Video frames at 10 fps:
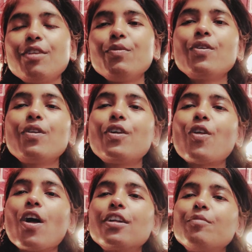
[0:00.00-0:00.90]
we're going to
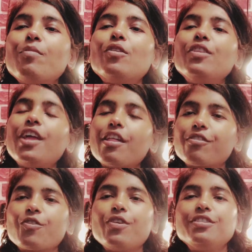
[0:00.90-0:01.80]
talk about the
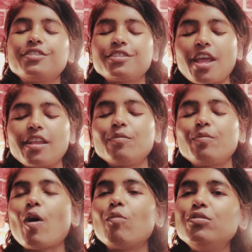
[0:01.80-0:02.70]
gastrointestinal
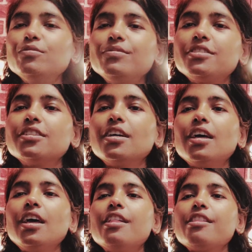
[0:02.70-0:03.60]
problems
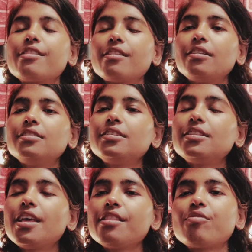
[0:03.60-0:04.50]
and the
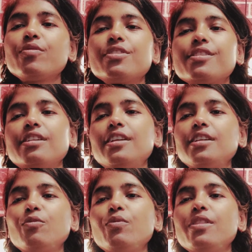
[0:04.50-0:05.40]
things which is
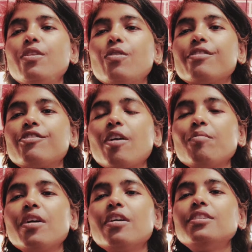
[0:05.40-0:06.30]
related with your
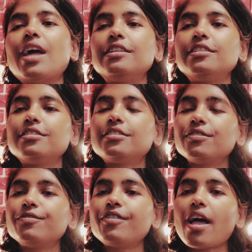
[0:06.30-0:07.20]
stomach,
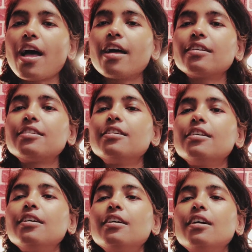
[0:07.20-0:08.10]
digestive tract,
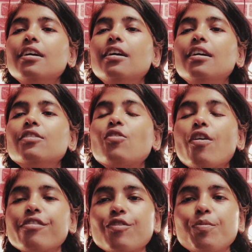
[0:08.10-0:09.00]

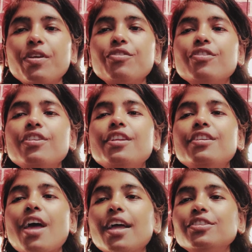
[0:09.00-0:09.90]
constipation,
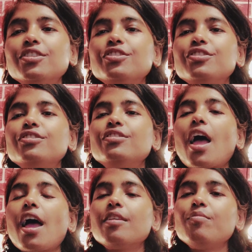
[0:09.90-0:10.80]
indigestion,
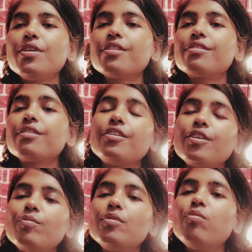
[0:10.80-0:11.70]
IBS,
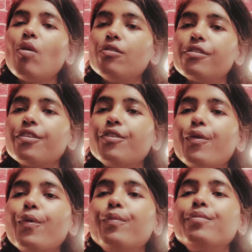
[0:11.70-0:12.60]
irritable bowel
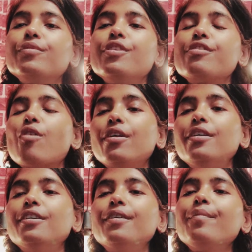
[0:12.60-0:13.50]
syndrome,
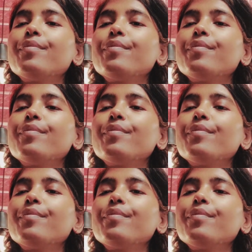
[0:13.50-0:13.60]
disorder.